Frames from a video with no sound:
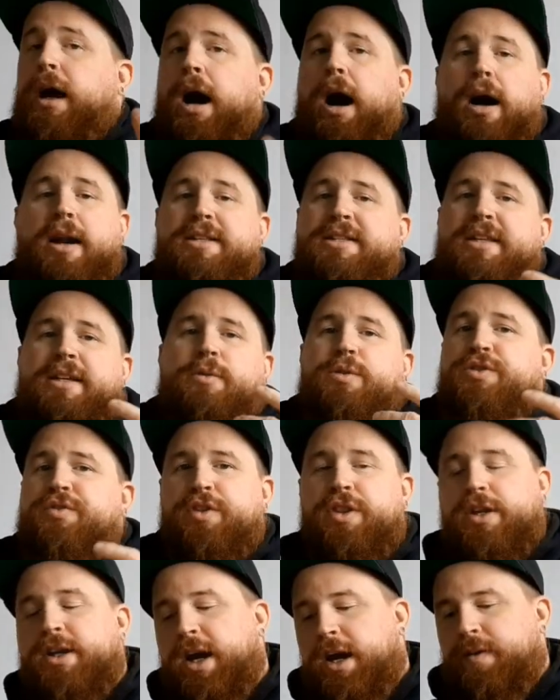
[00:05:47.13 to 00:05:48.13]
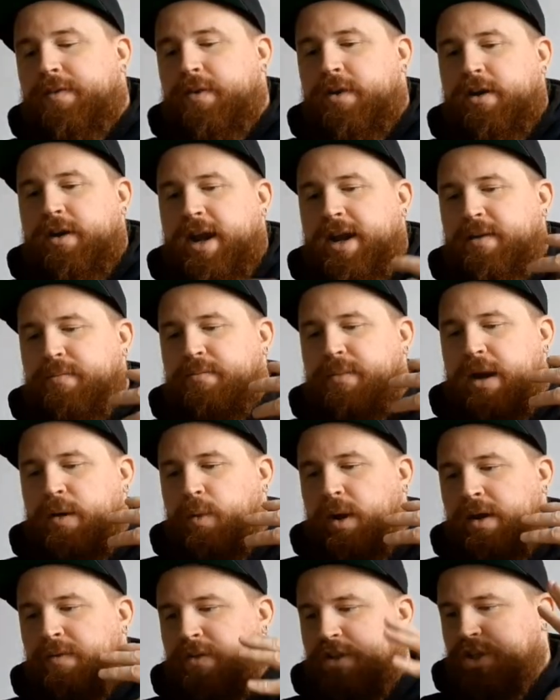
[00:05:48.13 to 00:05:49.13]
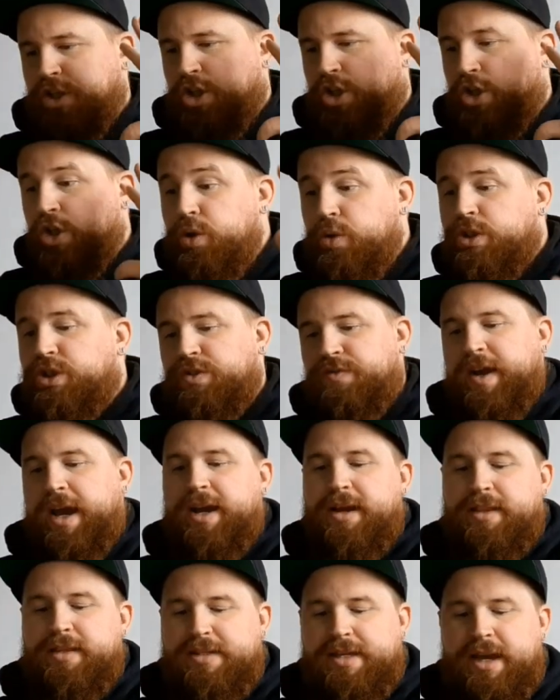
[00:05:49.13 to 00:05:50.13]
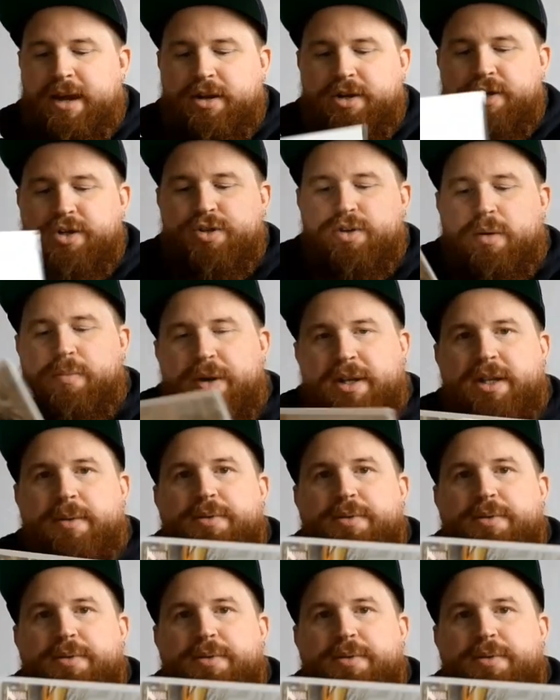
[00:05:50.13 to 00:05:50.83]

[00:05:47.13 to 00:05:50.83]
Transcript: Honestly, it was for the cover, and my wife is a huge fan of this character, so I picked